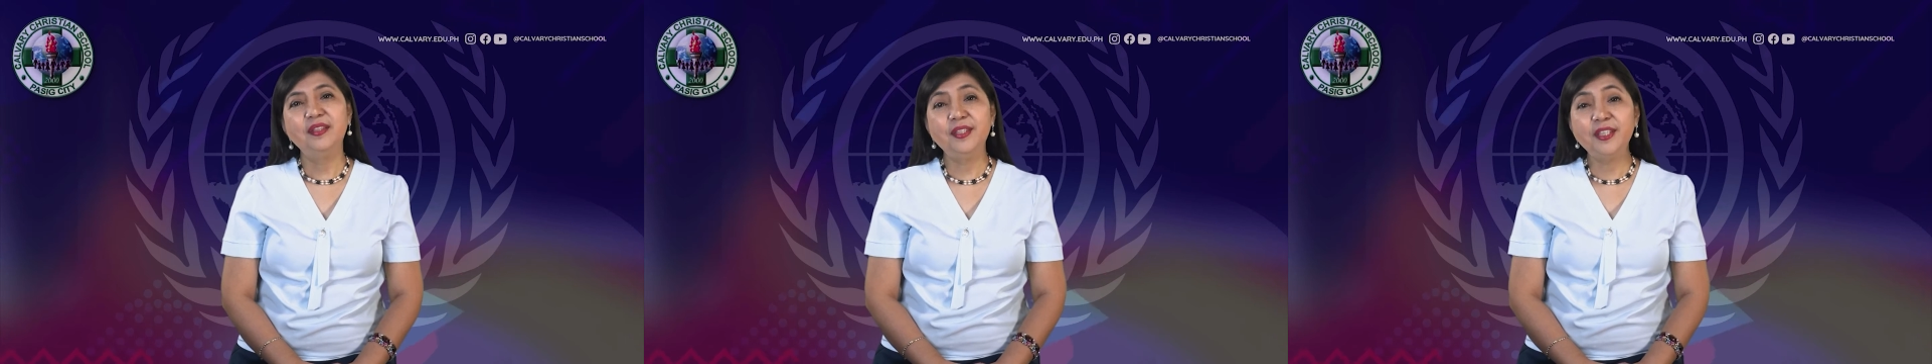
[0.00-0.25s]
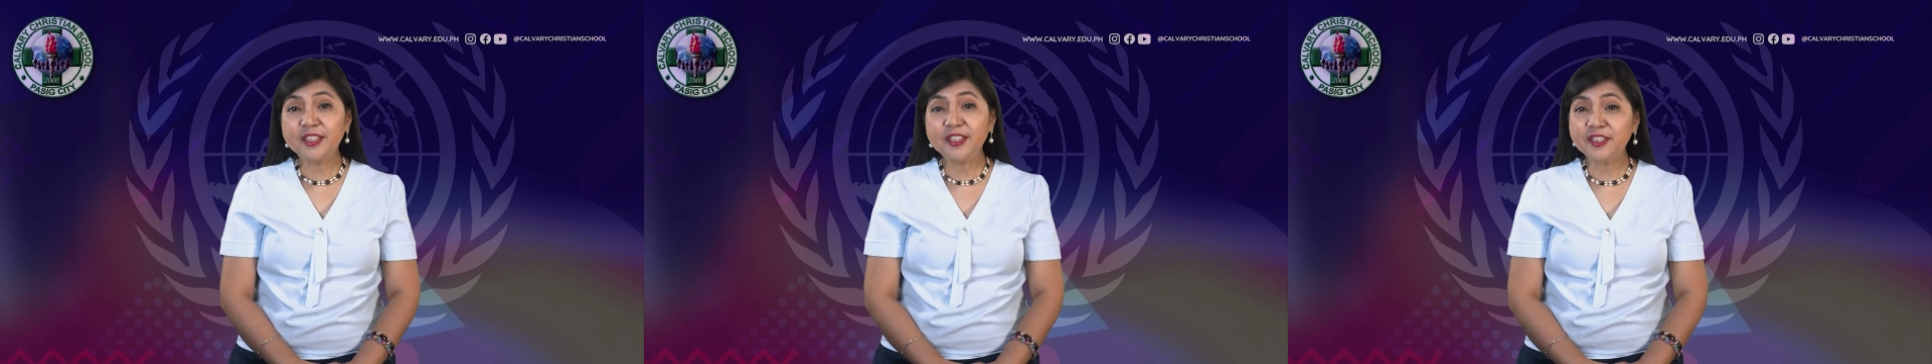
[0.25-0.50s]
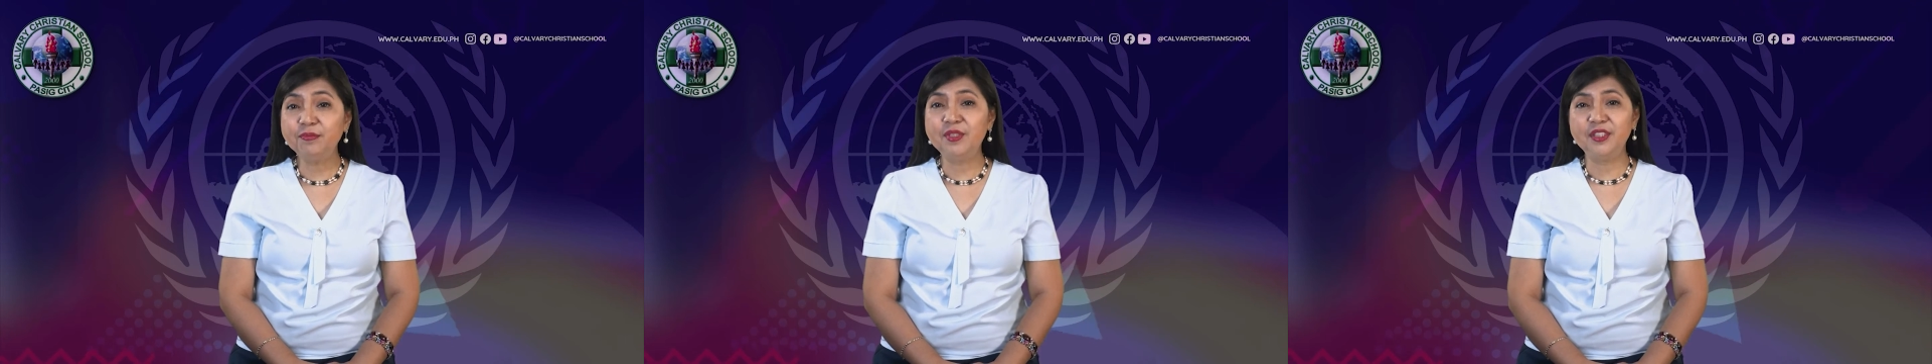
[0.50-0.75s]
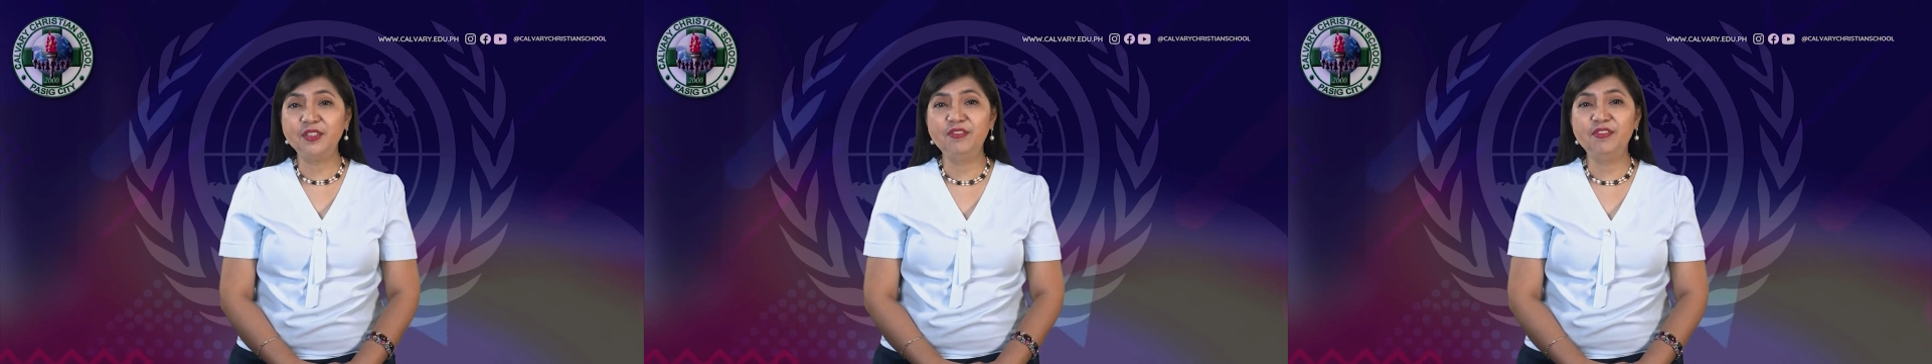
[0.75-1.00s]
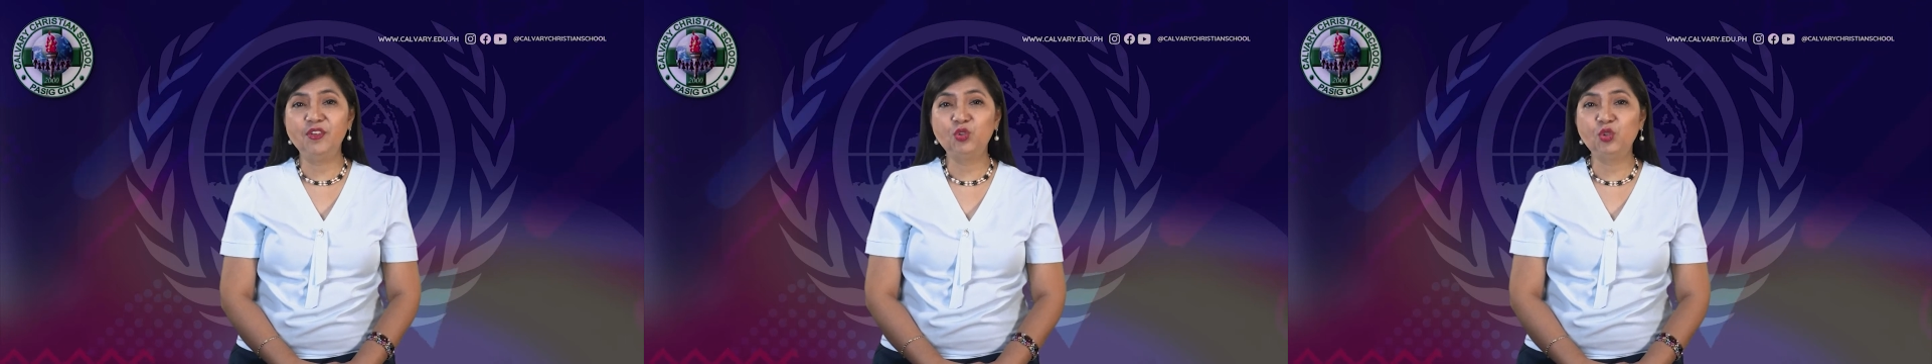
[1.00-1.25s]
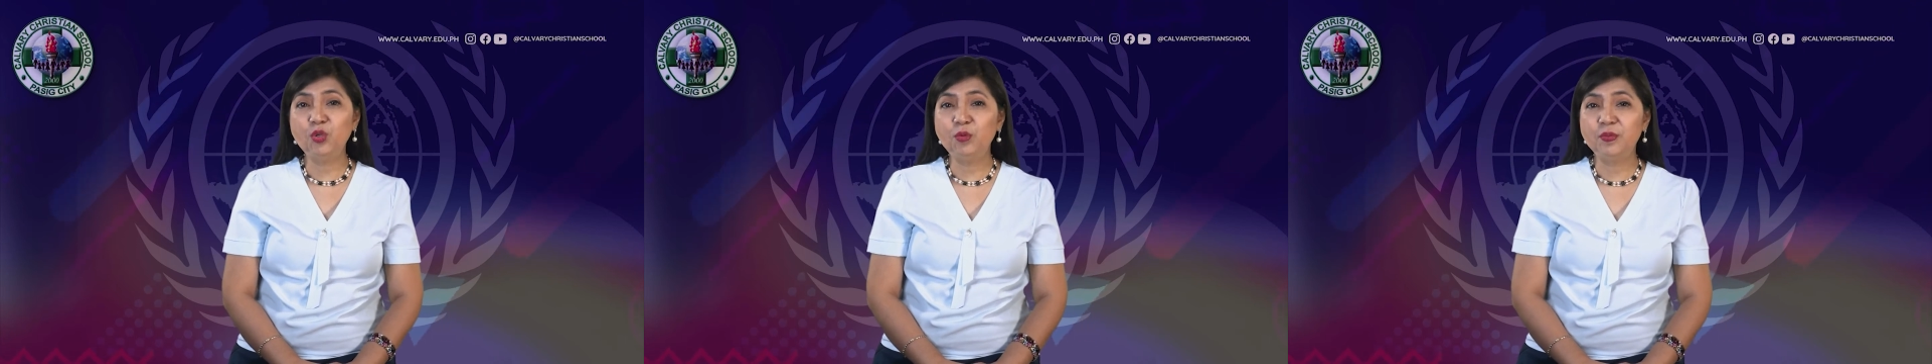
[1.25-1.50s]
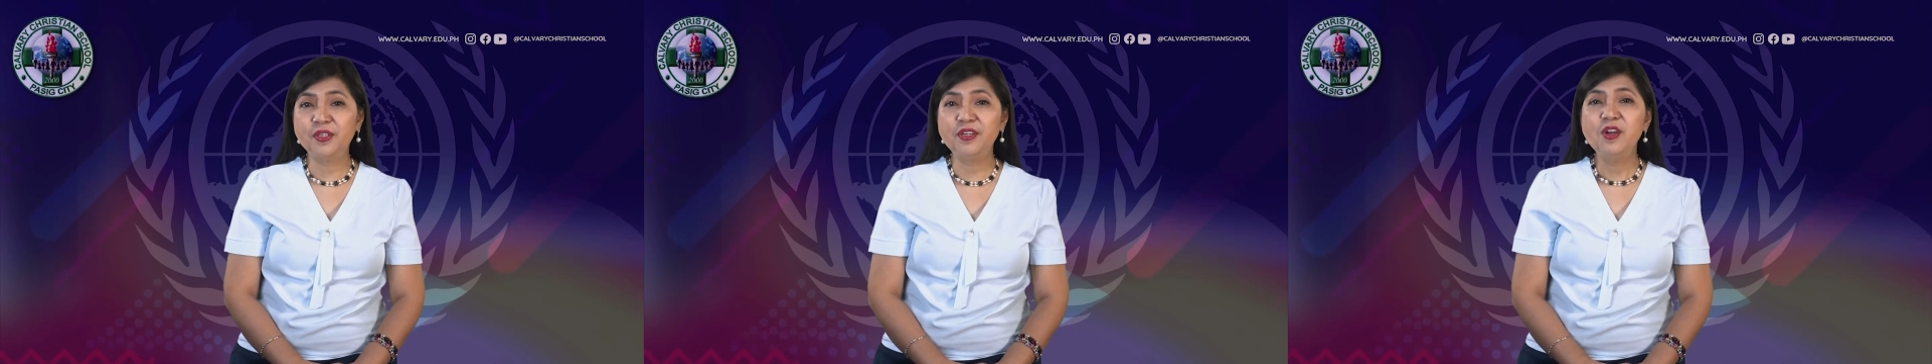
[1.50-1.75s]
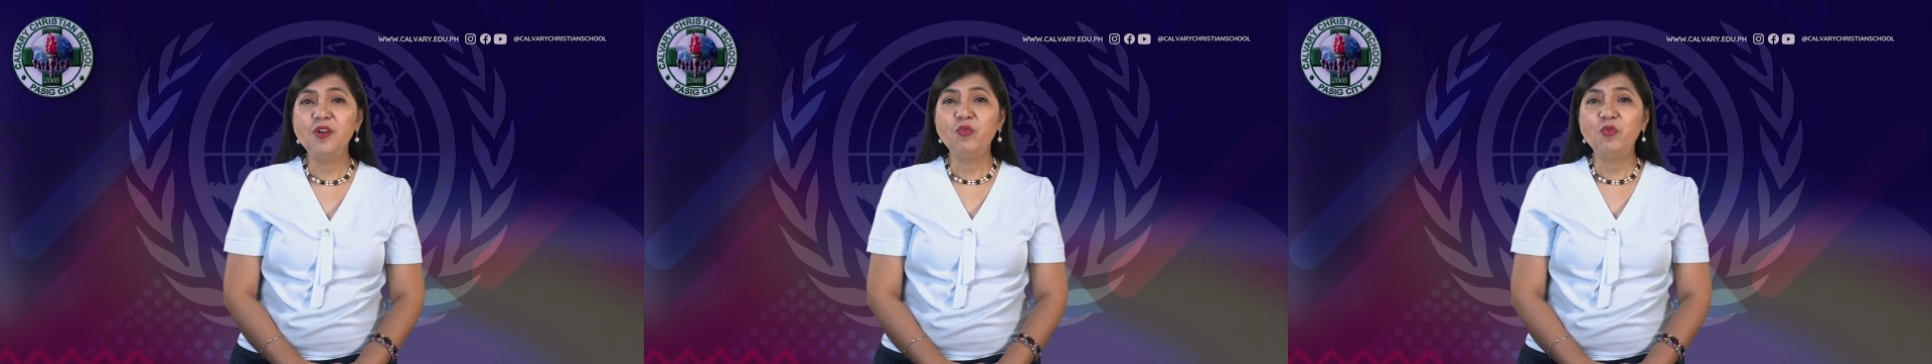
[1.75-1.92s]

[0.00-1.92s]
This month of October,